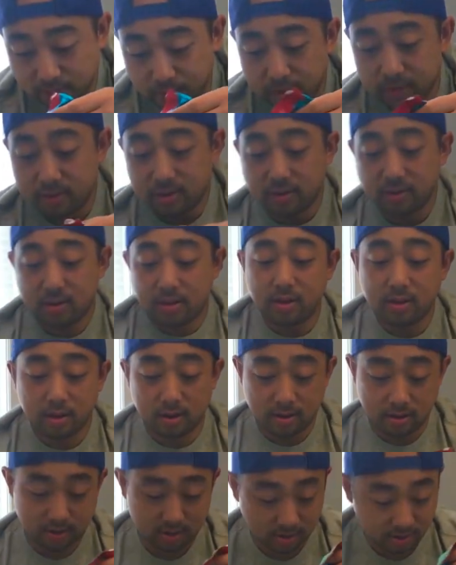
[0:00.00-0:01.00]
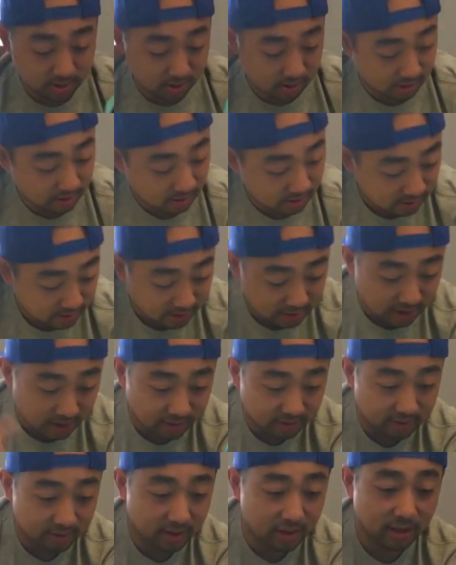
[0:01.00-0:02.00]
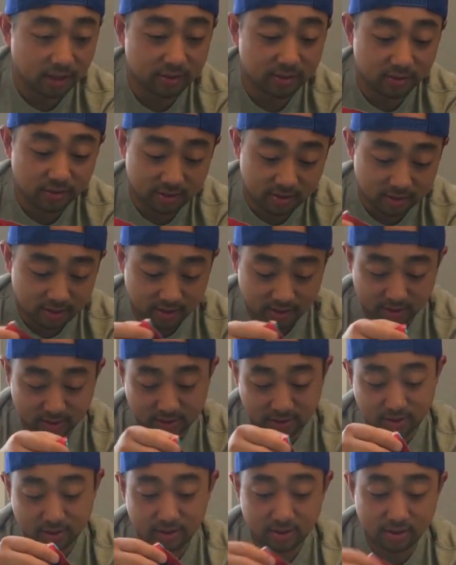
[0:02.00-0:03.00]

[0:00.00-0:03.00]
put this on. So I'll see how this looks.